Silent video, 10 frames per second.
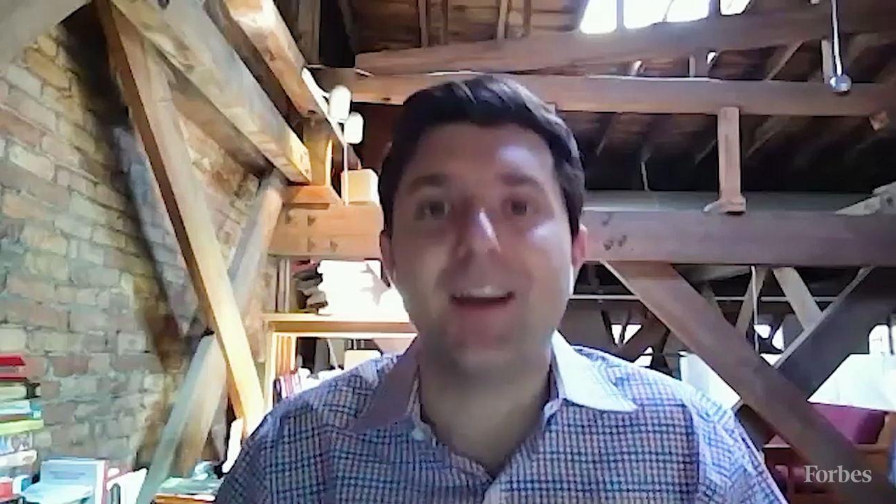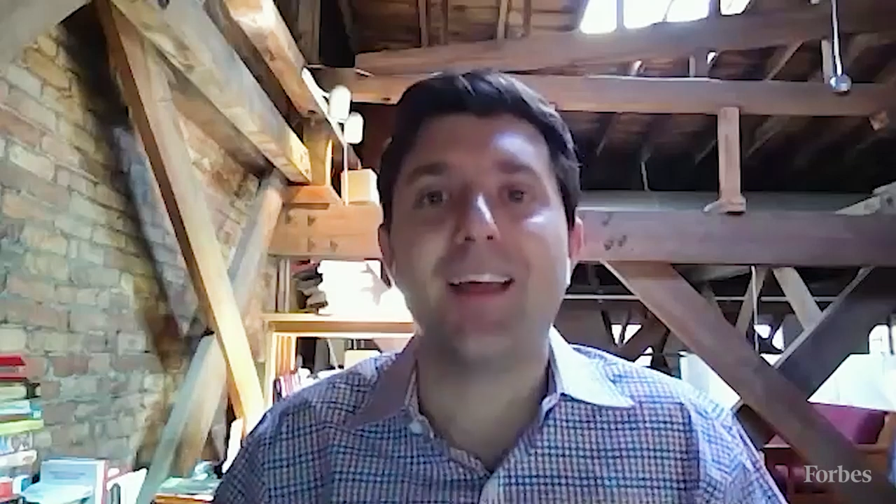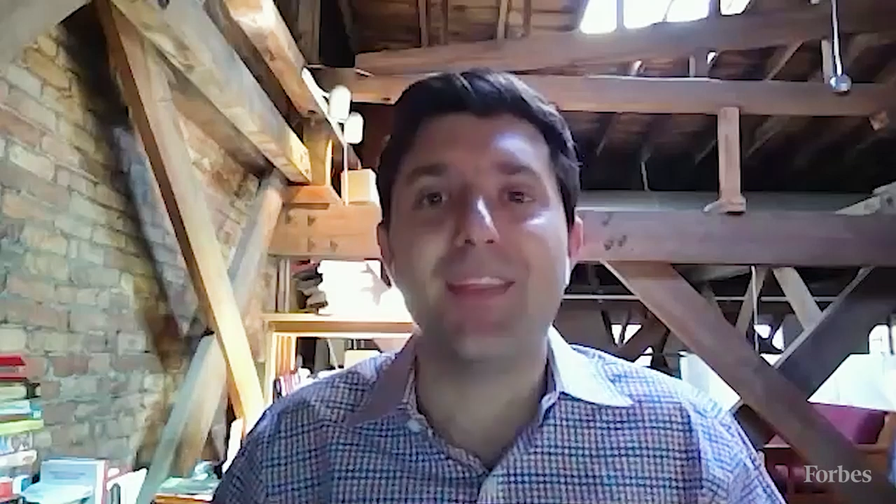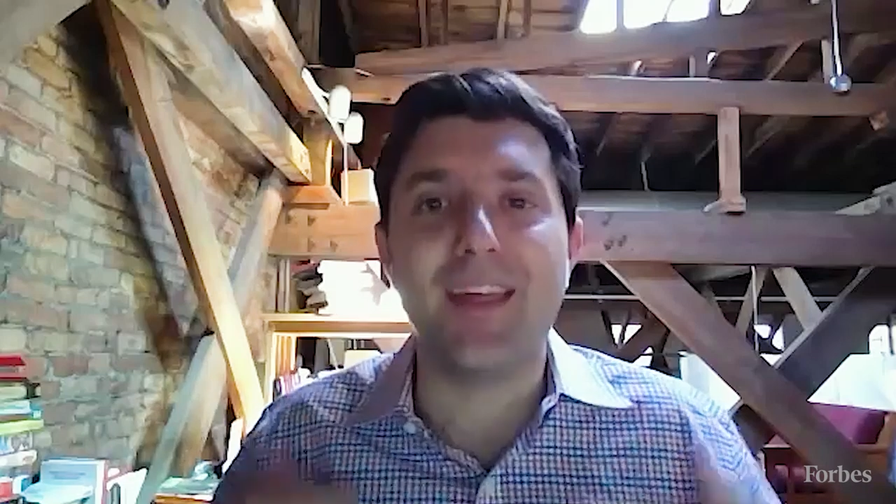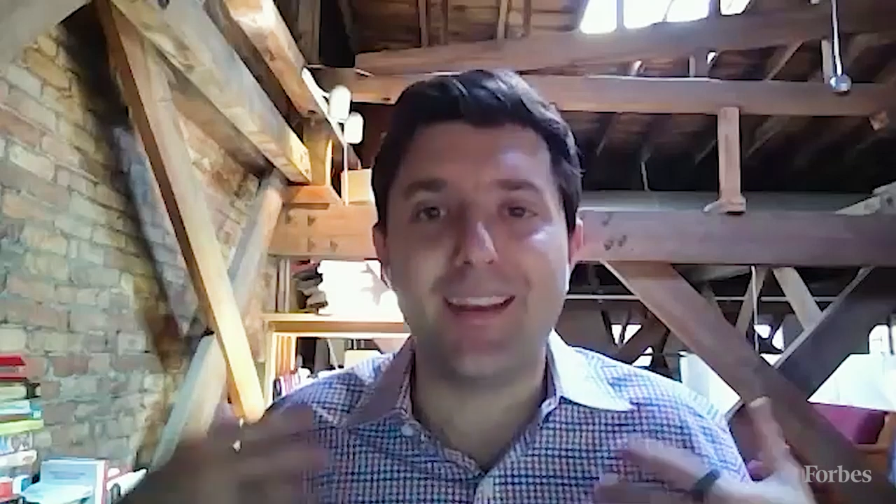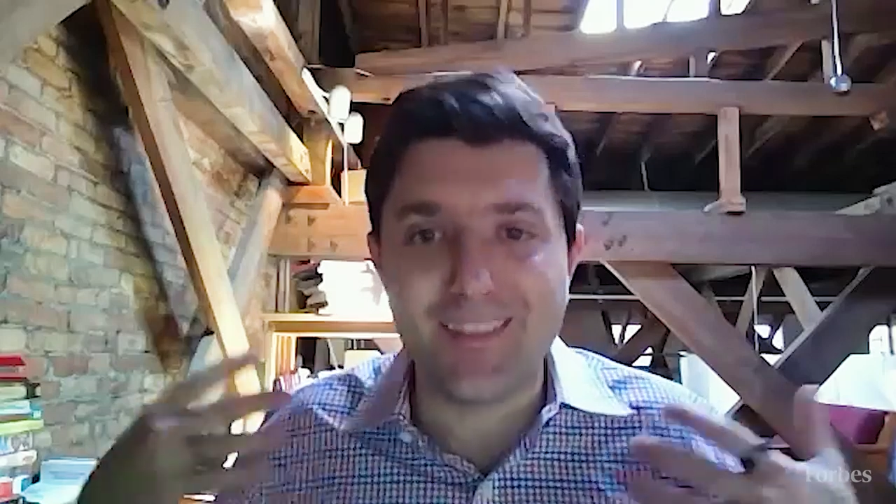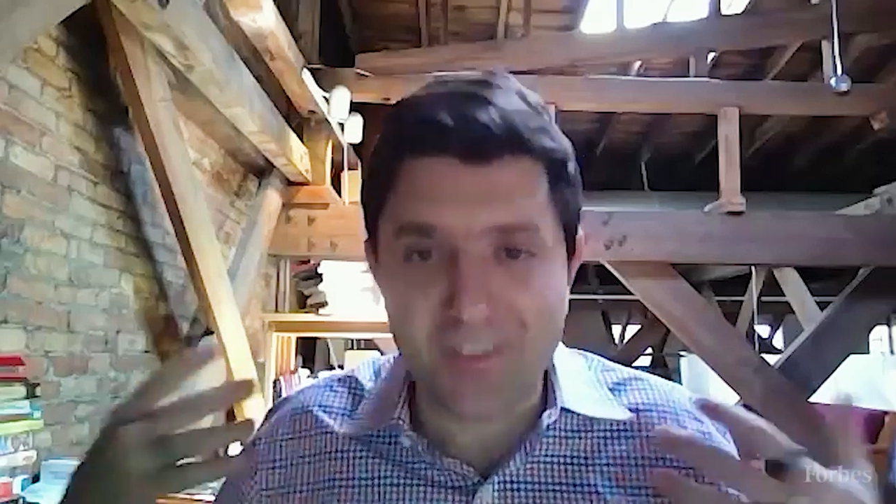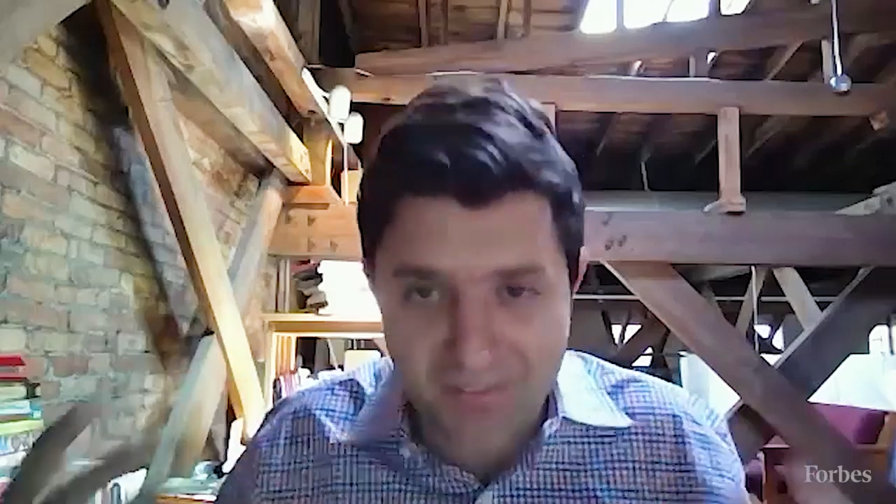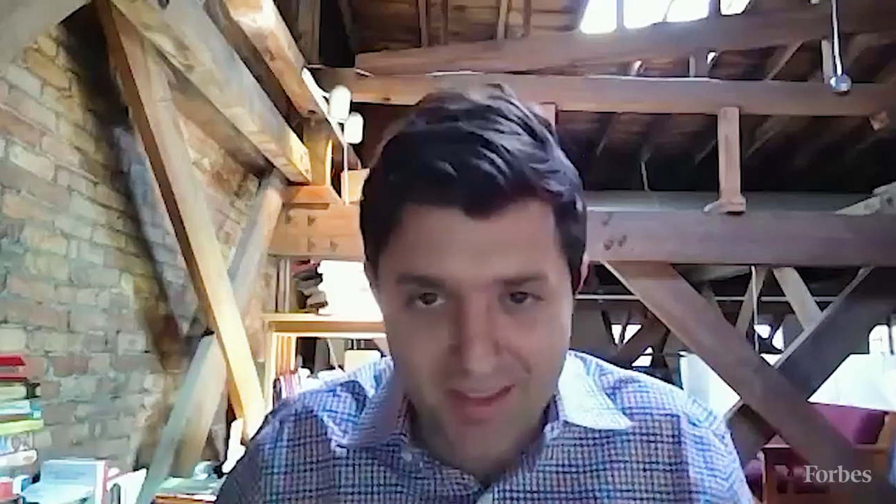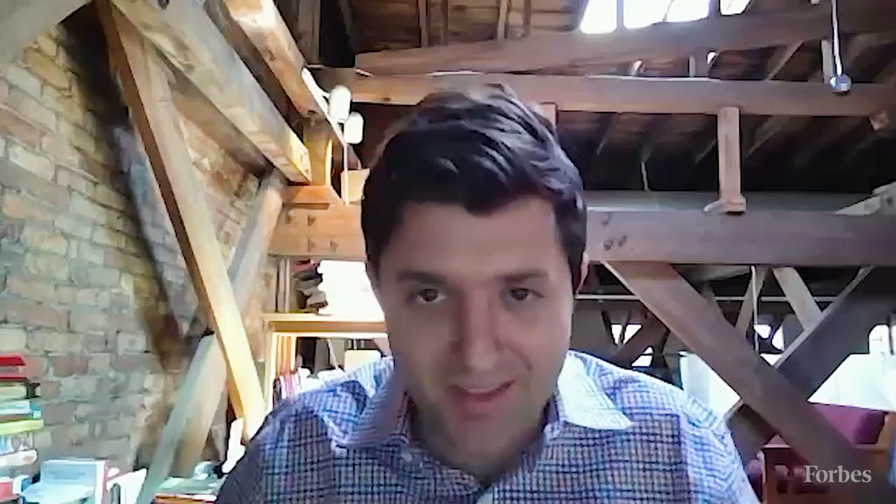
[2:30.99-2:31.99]
and then you
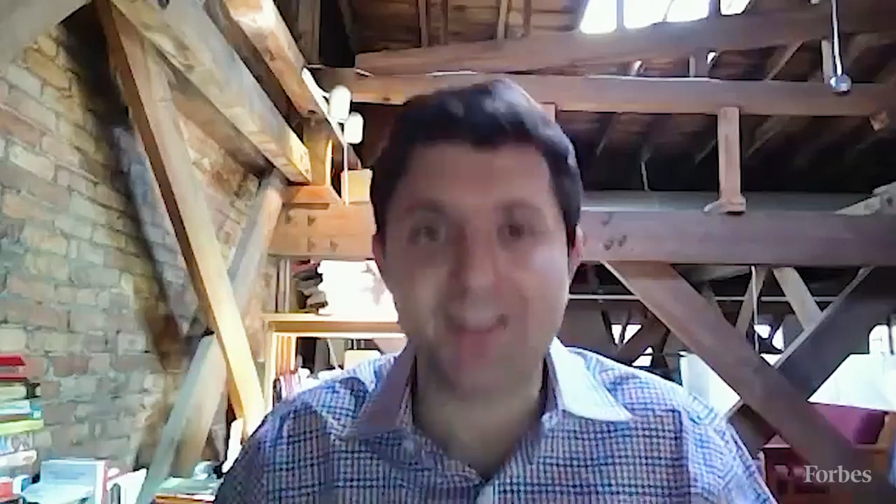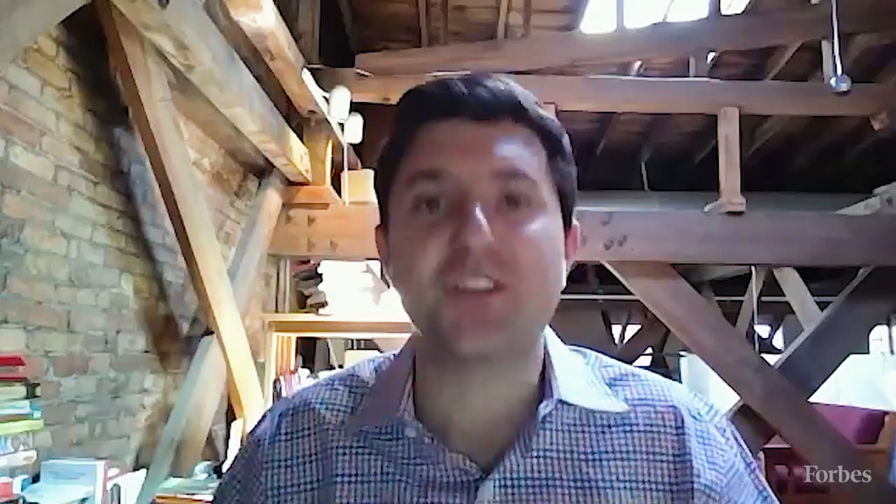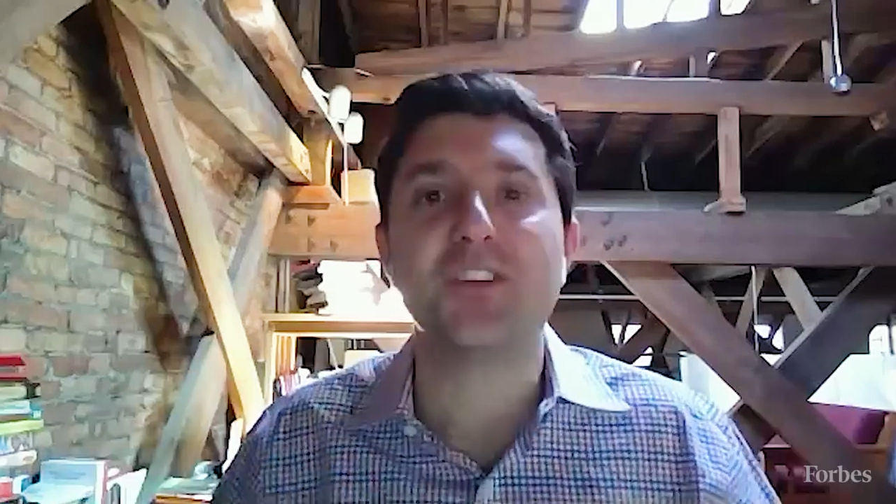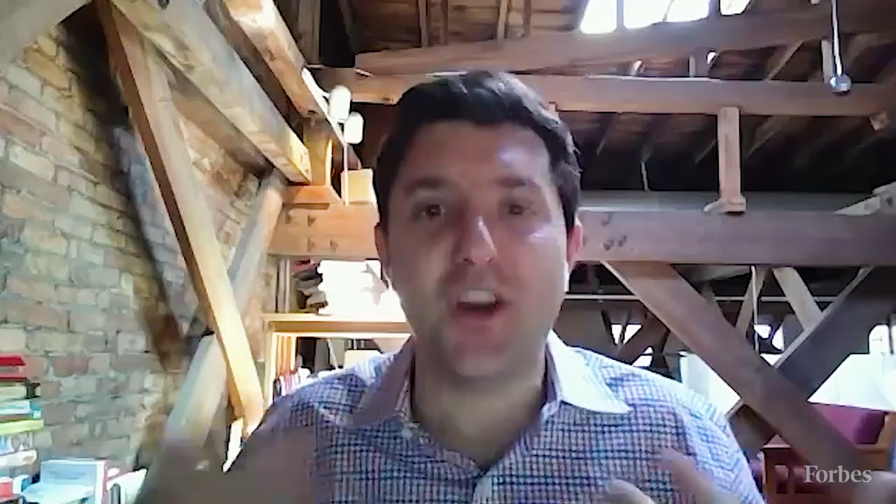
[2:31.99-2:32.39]
get that engine